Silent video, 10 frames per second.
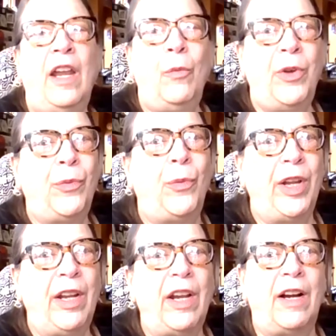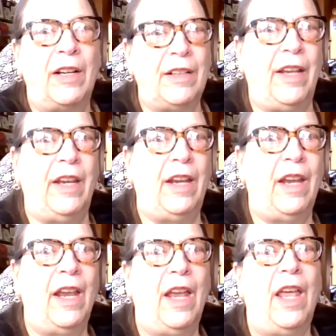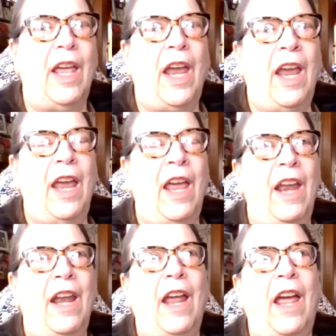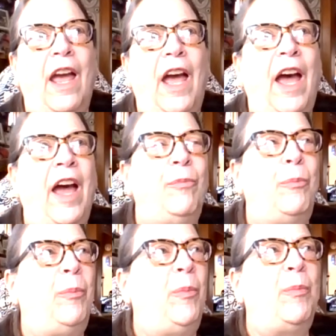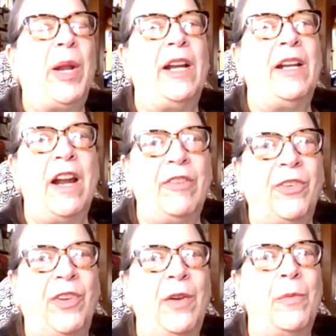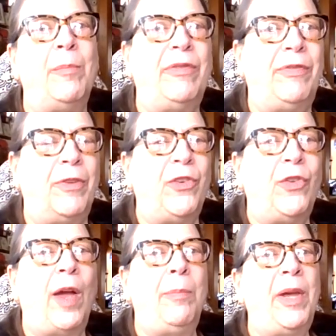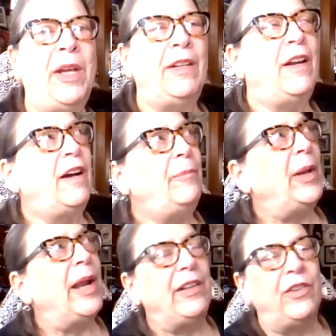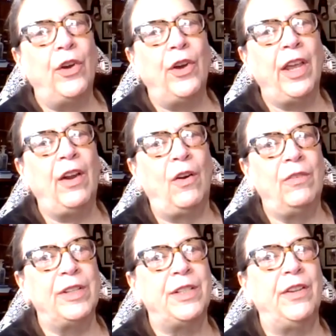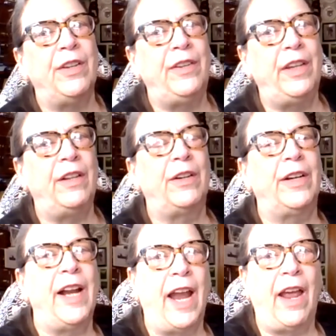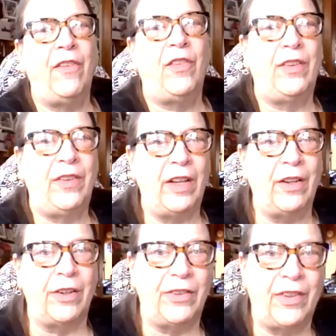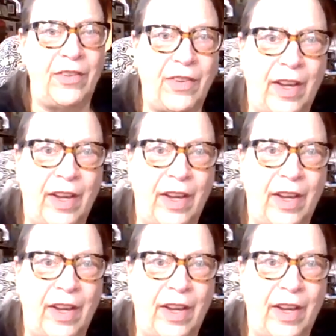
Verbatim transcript: it was really ugly. And I but I'd never seen one before. So I picked it up and I took it over to the dealer and uh, the dealers and